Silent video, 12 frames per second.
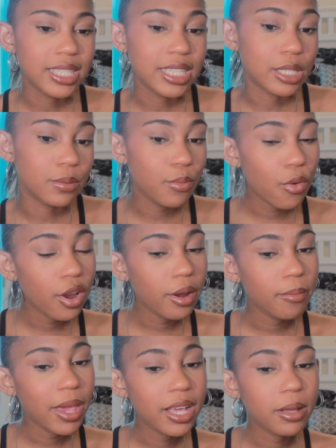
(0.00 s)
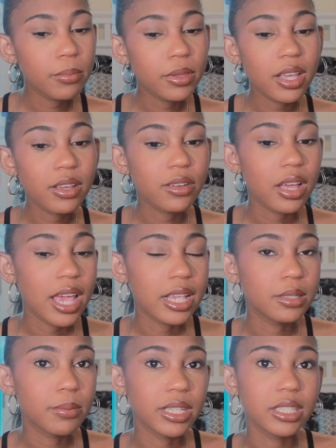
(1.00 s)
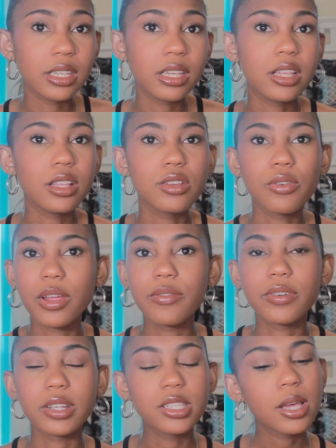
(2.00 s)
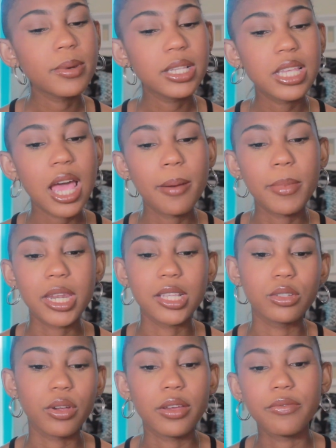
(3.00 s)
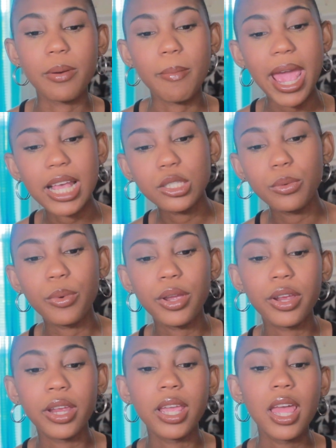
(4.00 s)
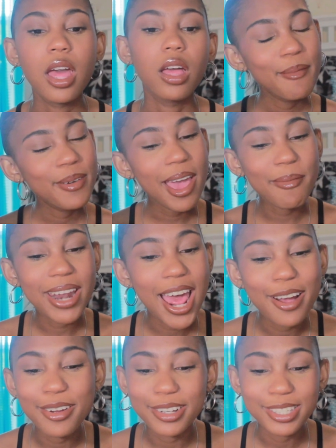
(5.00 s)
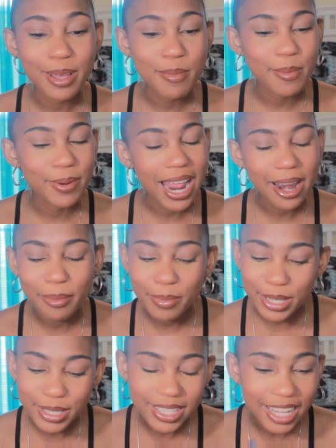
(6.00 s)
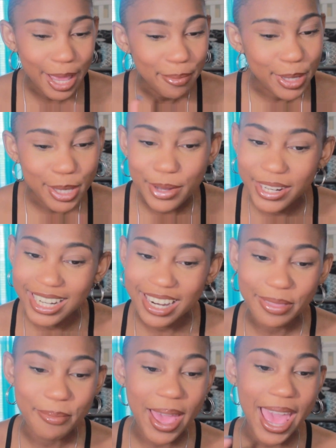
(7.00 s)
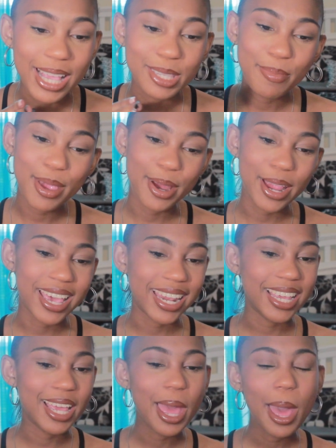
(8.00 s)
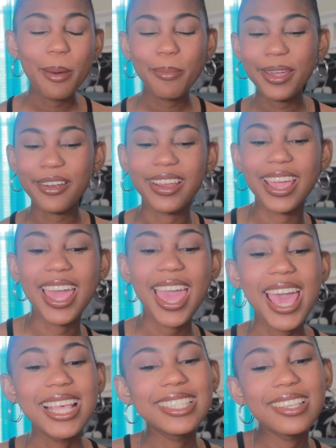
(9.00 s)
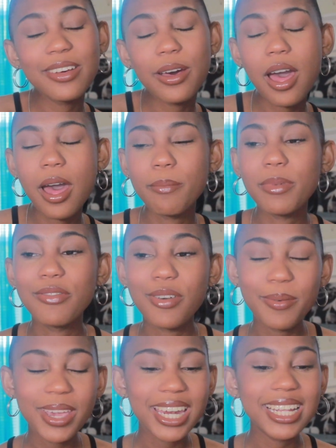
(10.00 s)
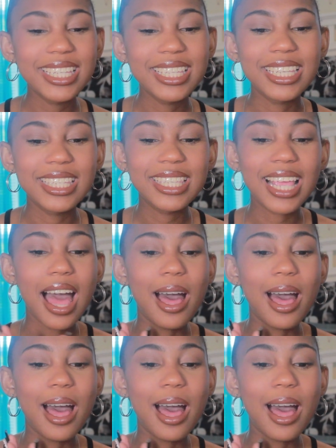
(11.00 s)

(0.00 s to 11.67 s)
is more makeup look, especially great for the summertime and it's great for mask wearing. We're having a hot girl summer, but that don't mean you still can't be cute underneath the mask, period, honey, period. So before we get into this